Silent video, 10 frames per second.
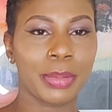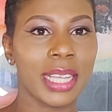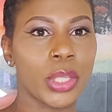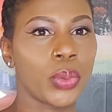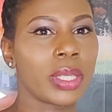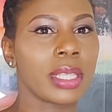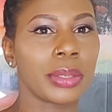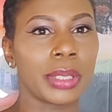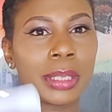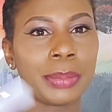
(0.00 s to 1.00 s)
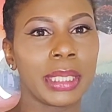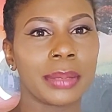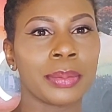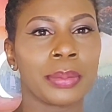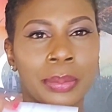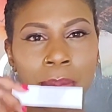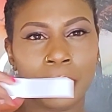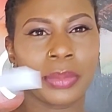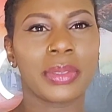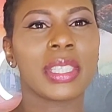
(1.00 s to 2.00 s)
by Swiss Arabian.
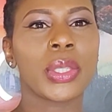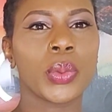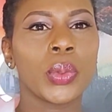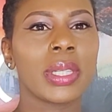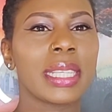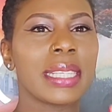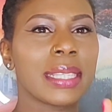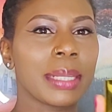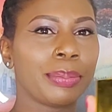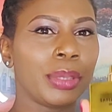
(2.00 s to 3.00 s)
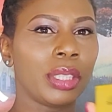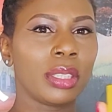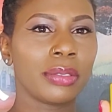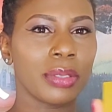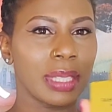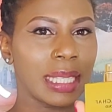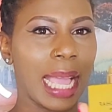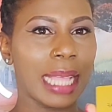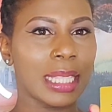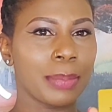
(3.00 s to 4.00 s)
This one is a beautiful
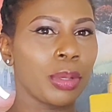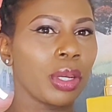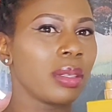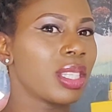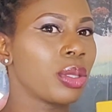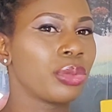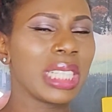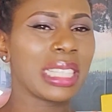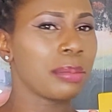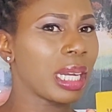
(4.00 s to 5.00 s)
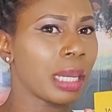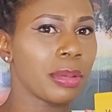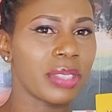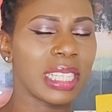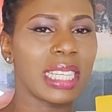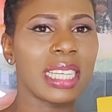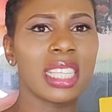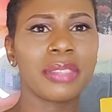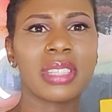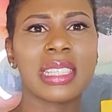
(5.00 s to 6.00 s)
scent, but it's really not my cup of tea.
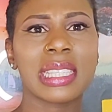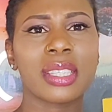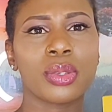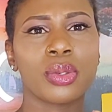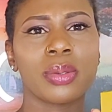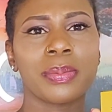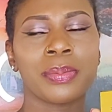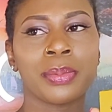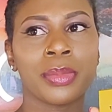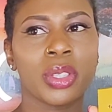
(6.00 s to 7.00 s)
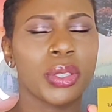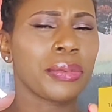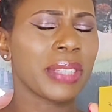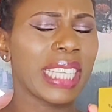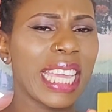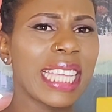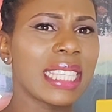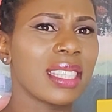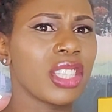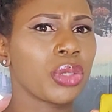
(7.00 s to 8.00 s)
It feels so
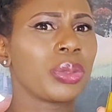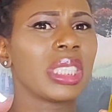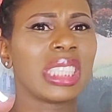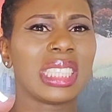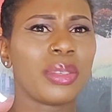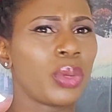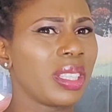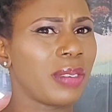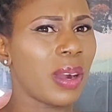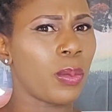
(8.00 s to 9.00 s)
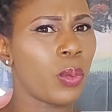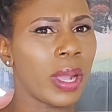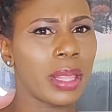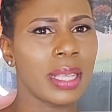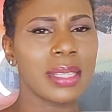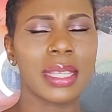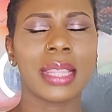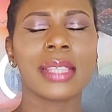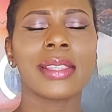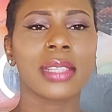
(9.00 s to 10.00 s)
suffocating and screechy whenever I wear this.
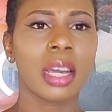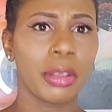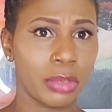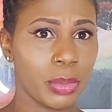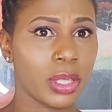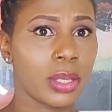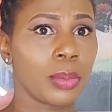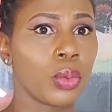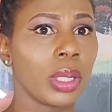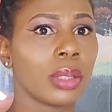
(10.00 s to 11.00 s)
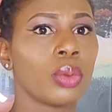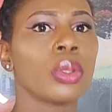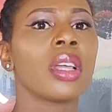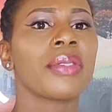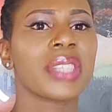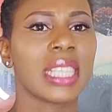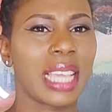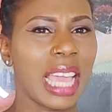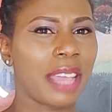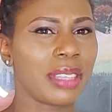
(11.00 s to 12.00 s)
And this is coming from someone who loves
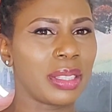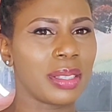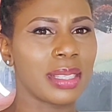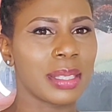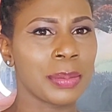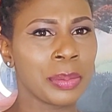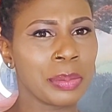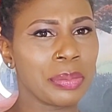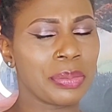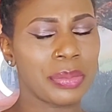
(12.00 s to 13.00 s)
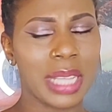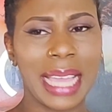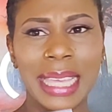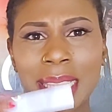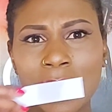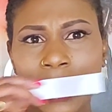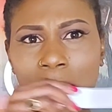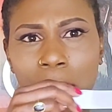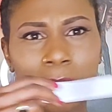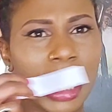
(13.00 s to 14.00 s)
heavy notes. I get this
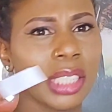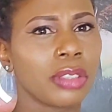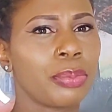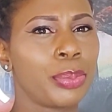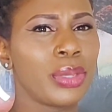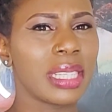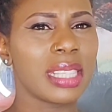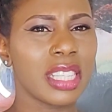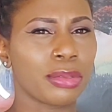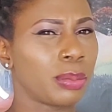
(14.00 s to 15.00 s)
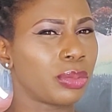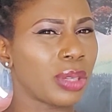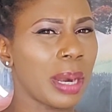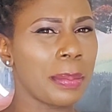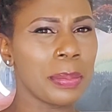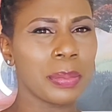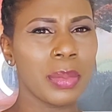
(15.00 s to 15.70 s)
dash of booziness from rum,